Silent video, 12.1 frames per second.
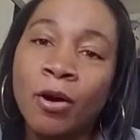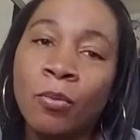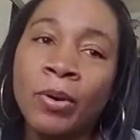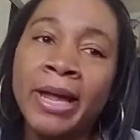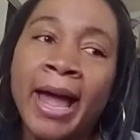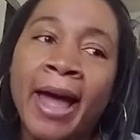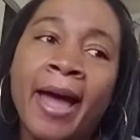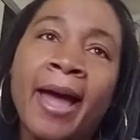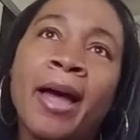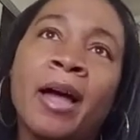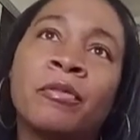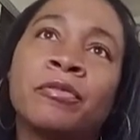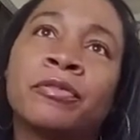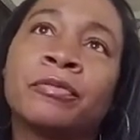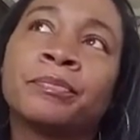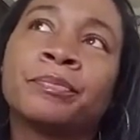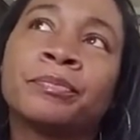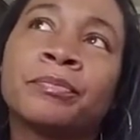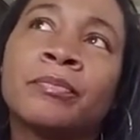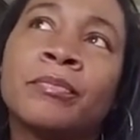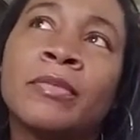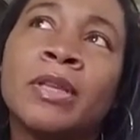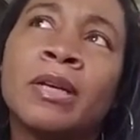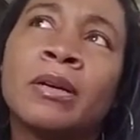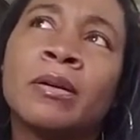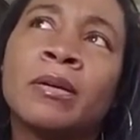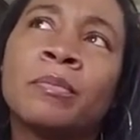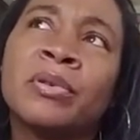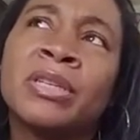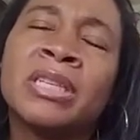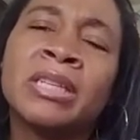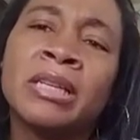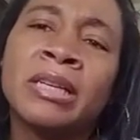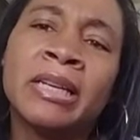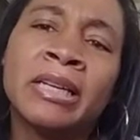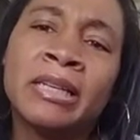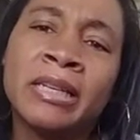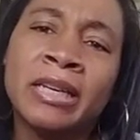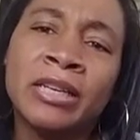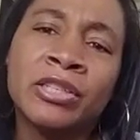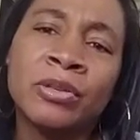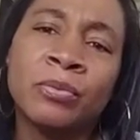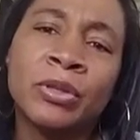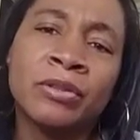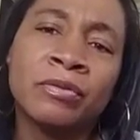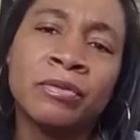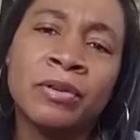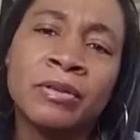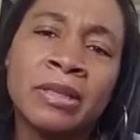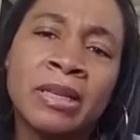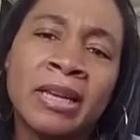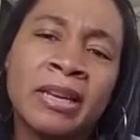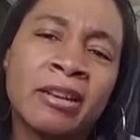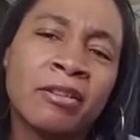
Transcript: We have Priscilla in the kitchen with the first lady,